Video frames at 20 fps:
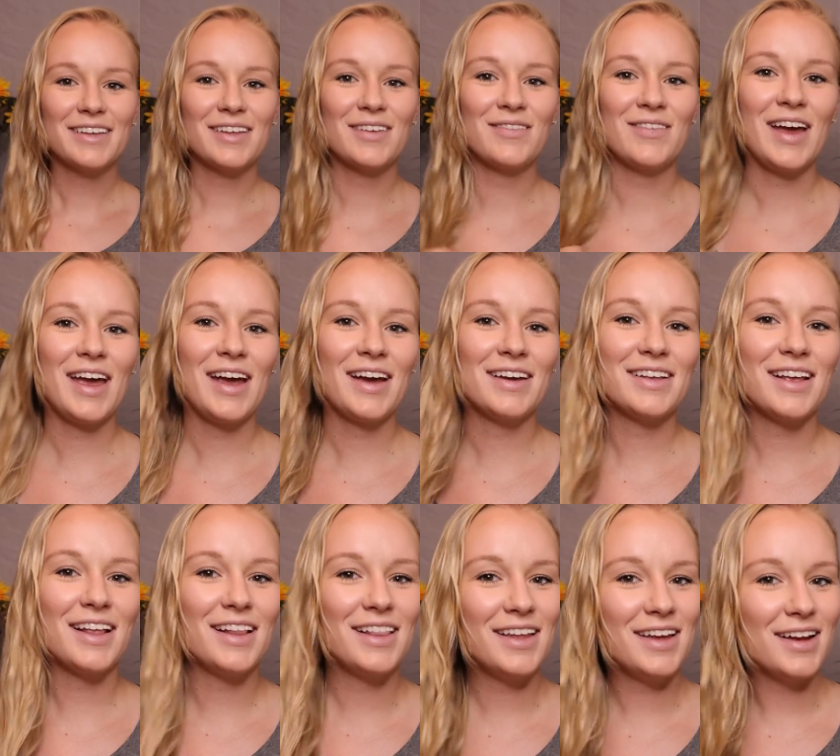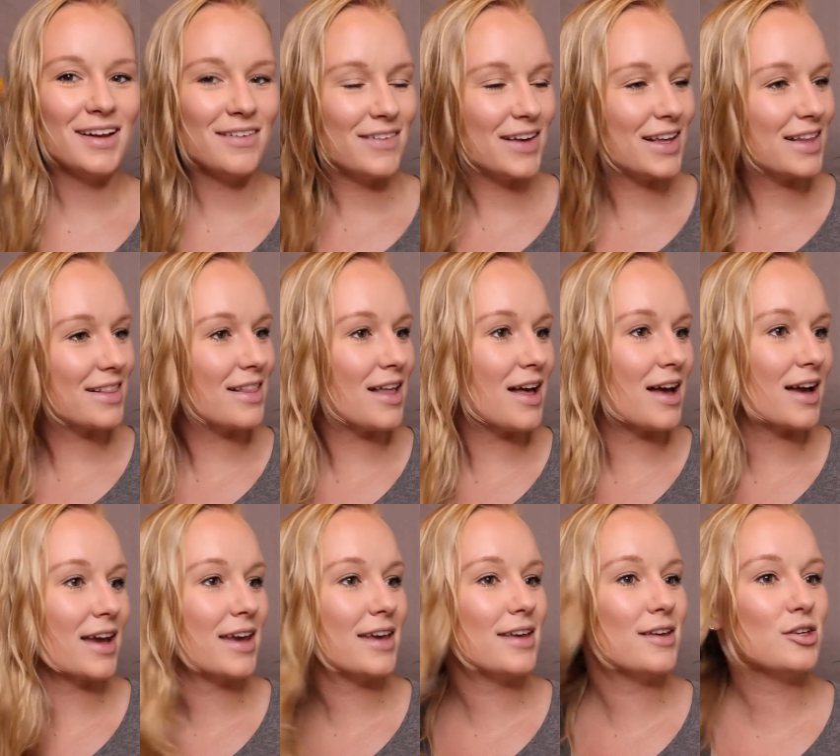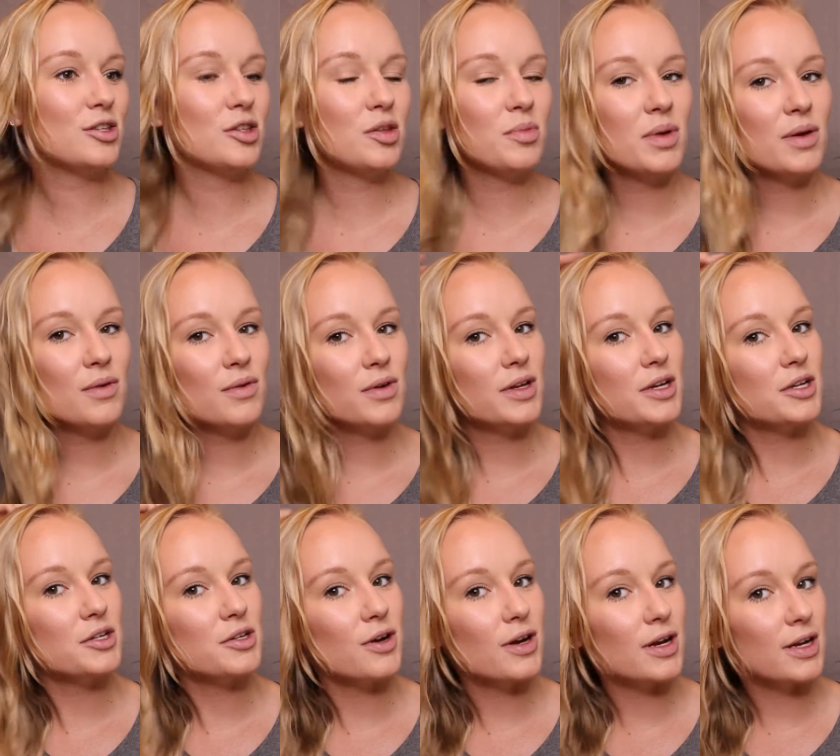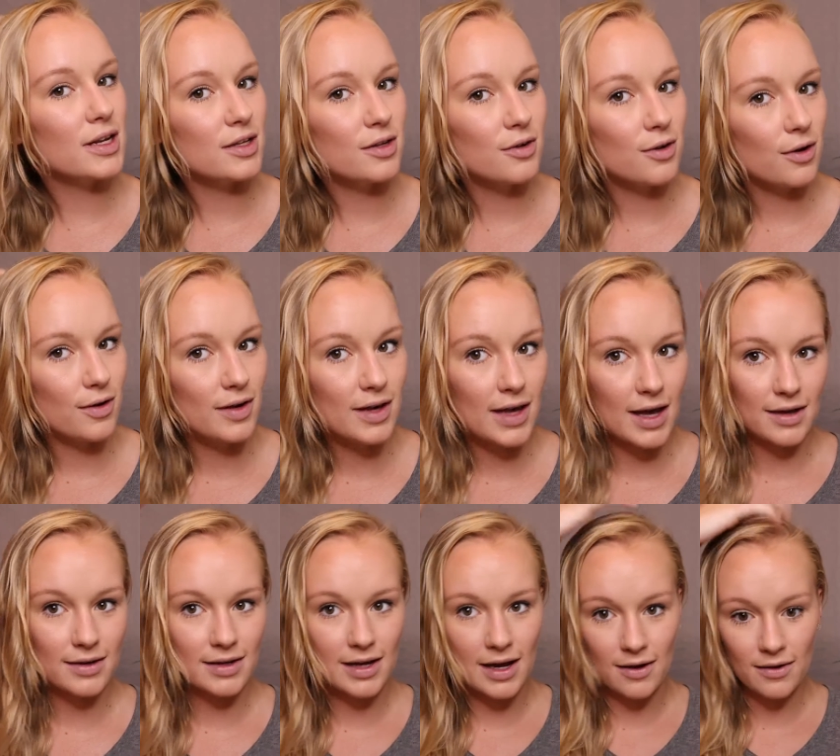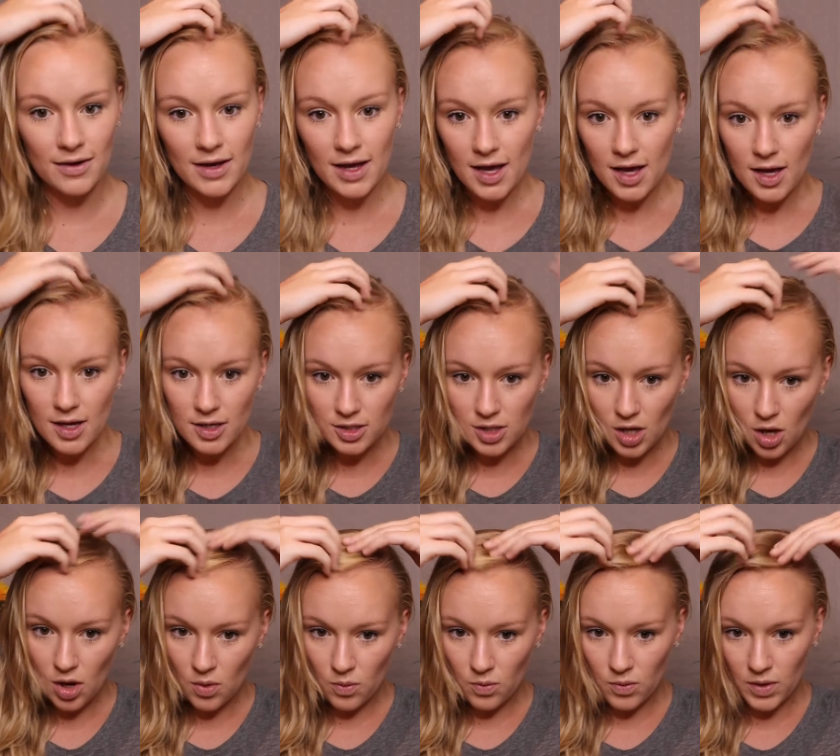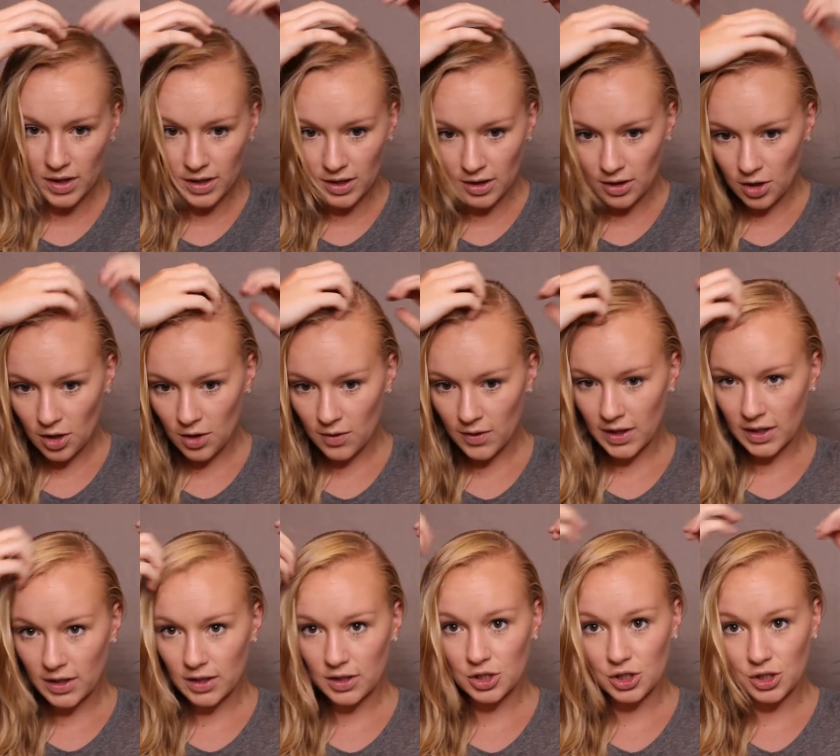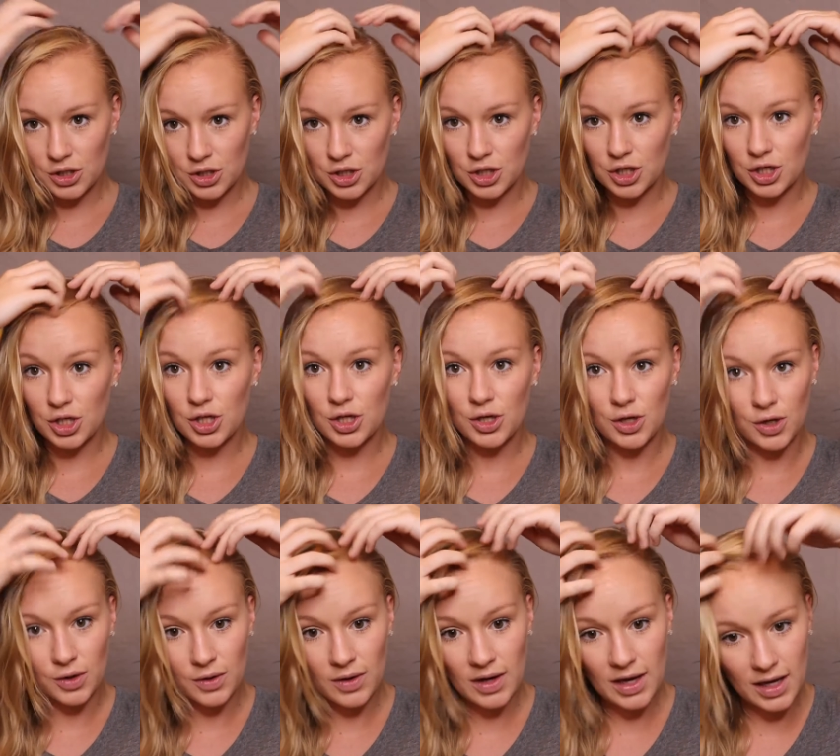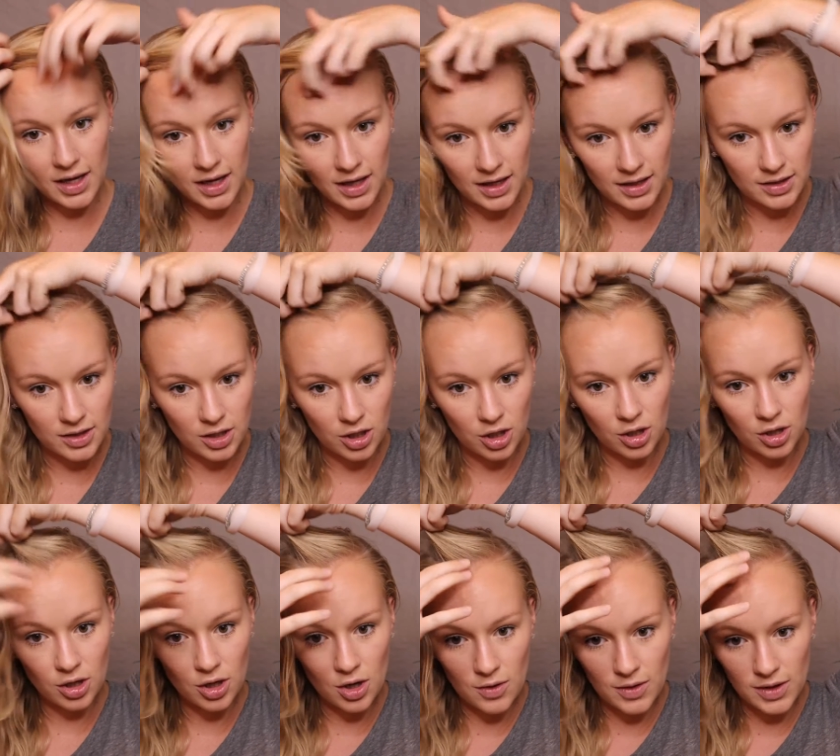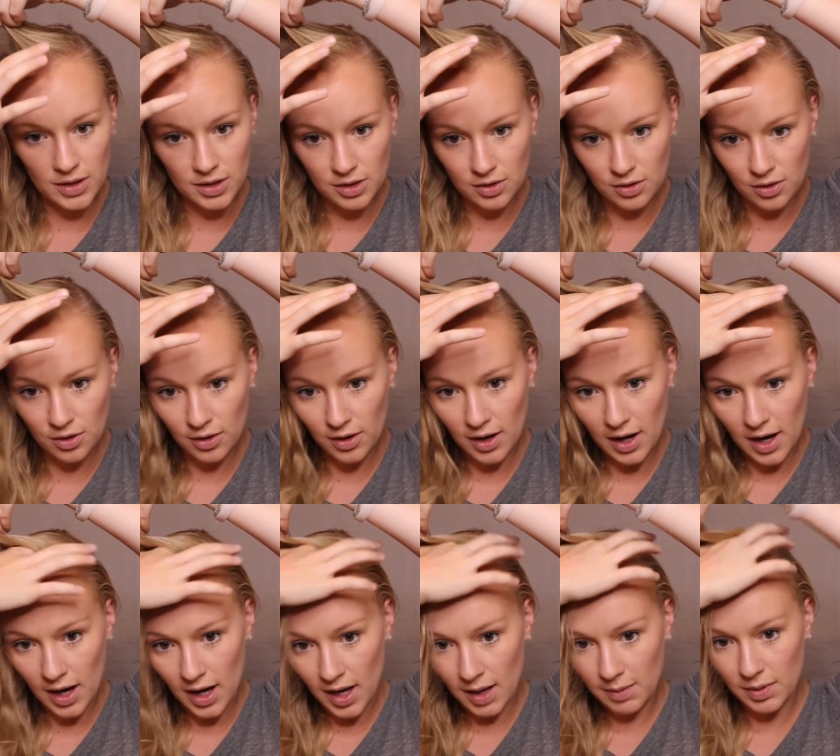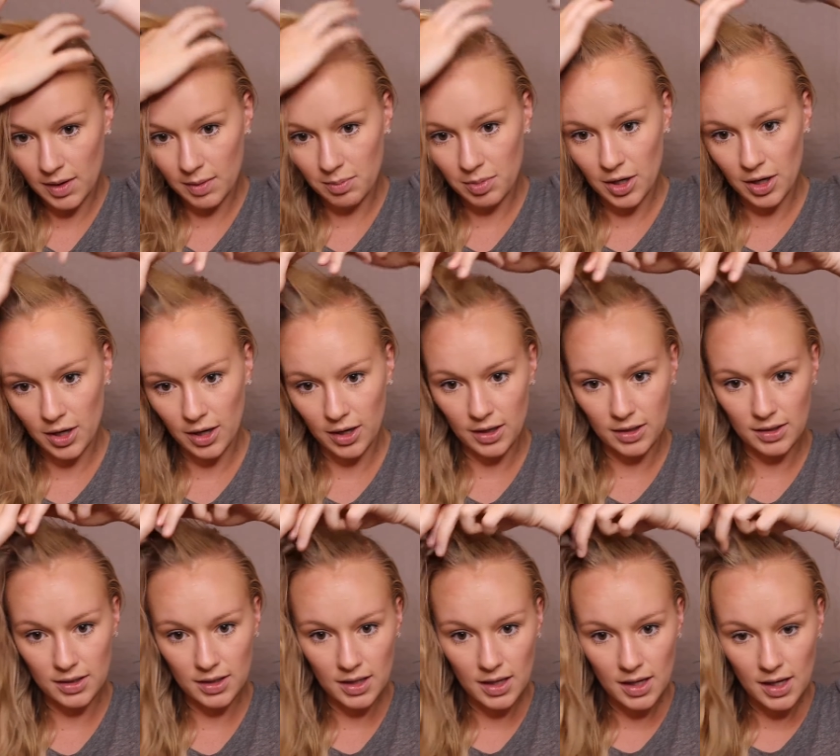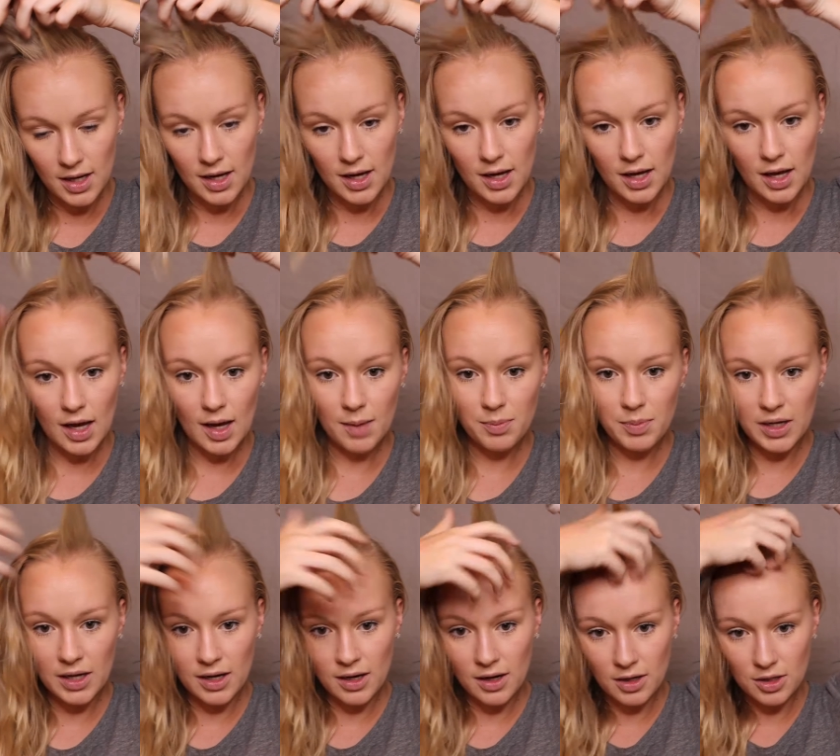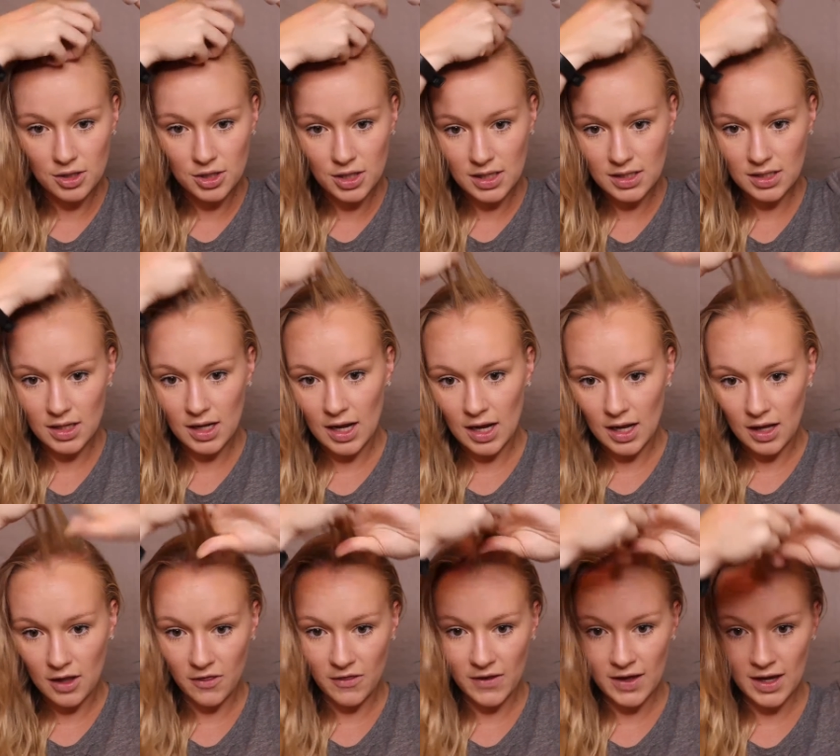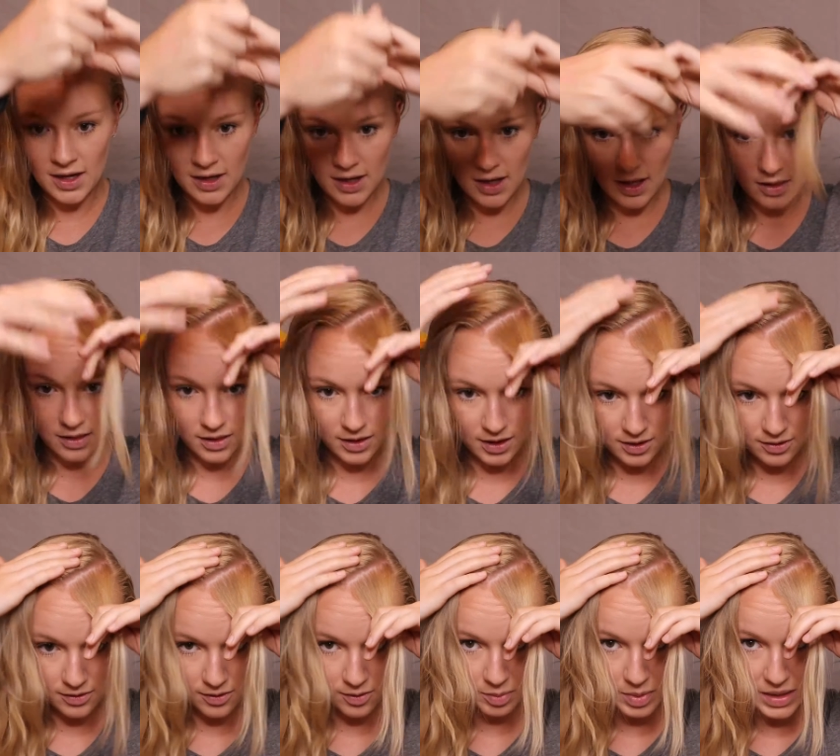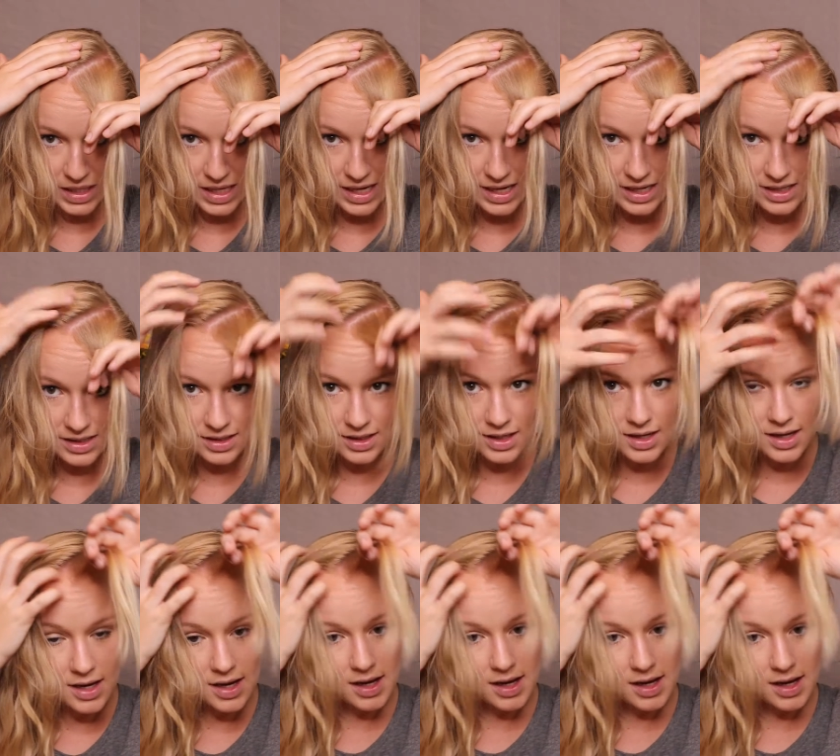So my hair is a little bit long. It used to be really short and it's growing out now. So what you're going to do is you're going to grab a part up here, just a thin little piece.